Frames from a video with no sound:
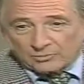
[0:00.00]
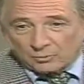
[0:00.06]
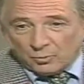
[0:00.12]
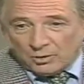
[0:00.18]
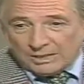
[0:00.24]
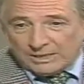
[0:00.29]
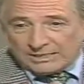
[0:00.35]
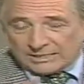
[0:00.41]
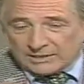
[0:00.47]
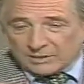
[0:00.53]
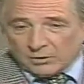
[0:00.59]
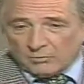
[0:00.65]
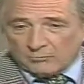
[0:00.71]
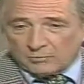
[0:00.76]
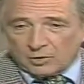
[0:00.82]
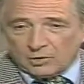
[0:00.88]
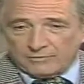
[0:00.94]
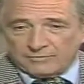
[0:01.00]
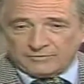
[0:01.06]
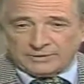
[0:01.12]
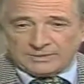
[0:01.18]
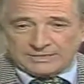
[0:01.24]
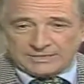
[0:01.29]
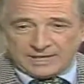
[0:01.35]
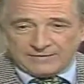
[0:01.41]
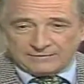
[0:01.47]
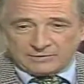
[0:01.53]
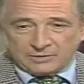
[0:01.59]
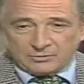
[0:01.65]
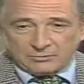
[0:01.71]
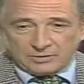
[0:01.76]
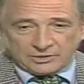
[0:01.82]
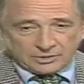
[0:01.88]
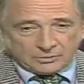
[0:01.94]
One is the overall philosophical
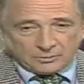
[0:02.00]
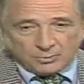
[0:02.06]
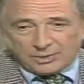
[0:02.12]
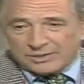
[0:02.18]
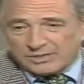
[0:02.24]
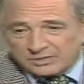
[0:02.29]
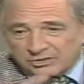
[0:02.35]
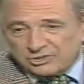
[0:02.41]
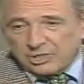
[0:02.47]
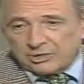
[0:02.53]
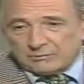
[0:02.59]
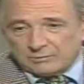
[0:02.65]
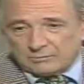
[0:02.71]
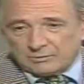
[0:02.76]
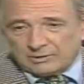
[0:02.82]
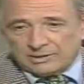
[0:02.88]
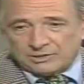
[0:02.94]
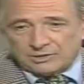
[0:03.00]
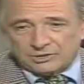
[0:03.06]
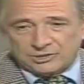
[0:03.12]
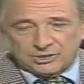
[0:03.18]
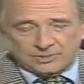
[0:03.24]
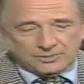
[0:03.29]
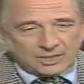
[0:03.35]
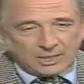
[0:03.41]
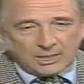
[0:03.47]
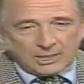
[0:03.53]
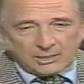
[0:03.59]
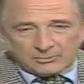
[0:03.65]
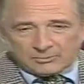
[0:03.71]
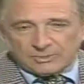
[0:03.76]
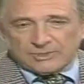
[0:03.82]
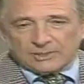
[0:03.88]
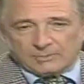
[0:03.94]
question. What are the general relationships
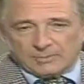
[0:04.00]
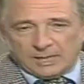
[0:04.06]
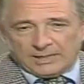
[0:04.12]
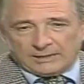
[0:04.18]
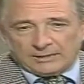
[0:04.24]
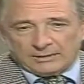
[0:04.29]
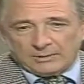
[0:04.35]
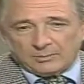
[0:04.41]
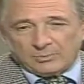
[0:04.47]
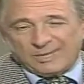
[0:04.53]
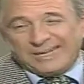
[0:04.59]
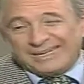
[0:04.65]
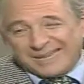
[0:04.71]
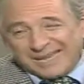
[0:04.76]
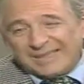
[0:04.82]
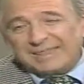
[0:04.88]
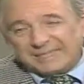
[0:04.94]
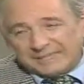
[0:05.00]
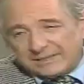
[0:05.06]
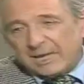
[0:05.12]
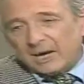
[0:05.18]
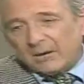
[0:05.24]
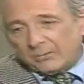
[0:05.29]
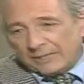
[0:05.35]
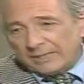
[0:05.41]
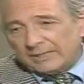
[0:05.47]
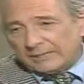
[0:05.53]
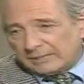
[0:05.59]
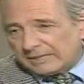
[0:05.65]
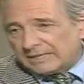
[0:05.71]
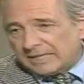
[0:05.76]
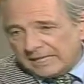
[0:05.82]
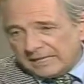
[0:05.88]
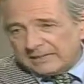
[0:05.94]
between the mind and the brain? And I think now we can
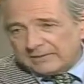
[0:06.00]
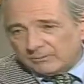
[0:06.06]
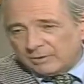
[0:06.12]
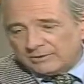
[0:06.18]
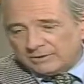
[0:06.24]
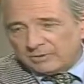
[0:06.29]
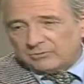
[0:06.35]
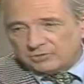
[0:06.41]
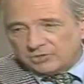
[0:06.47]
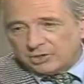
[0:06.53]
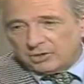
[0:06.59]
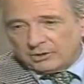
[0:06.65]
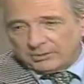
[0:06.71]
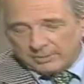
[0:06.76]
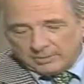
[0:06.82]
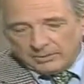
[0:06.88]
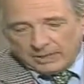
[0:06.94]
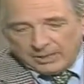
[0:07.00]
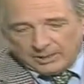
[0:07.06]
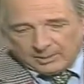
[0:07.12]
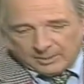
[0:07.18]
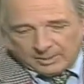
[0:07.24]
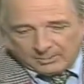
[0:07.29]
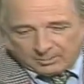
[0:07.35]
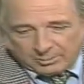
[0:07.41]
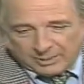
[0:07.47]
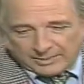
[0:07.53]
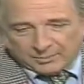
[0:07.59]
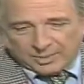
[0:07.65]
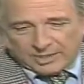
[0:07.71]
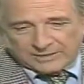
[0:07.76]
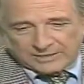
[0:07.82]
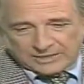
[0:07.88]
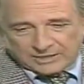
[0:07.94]
say what those are. The brain
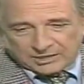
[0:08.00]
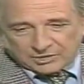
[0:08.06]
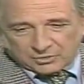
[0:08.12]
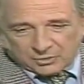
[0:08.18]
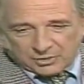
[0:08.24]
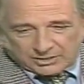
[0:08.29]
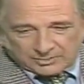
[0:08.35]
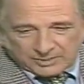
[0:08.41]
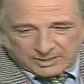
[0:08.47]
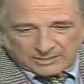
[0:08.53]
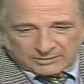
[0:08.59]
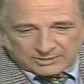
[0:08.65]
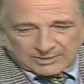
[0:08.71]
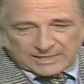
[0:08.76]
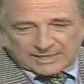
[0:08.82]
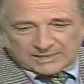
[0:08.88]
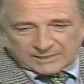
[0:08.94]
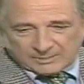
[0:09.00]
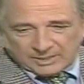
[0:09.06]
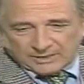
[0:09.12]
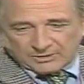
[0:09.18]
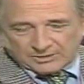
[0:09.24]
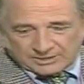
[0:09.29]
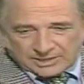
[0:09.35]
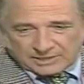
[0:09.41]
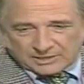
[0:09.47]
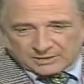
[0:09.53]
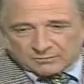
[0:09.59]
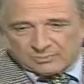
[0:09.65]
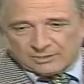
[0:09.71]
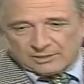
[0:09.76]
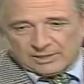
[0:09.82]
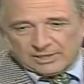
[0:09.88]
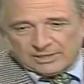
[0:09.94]
processes cause mental states. Mental states are
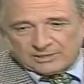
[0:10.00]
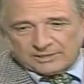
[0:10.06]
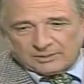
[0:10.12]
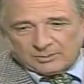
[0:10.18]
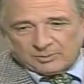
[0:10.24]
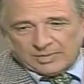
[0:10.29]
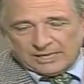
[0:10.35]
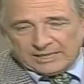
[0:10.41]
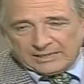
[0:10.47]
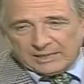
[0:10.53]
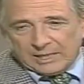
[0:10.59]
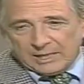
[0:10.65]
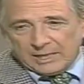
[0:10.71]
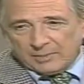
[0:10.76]
realized in the brain.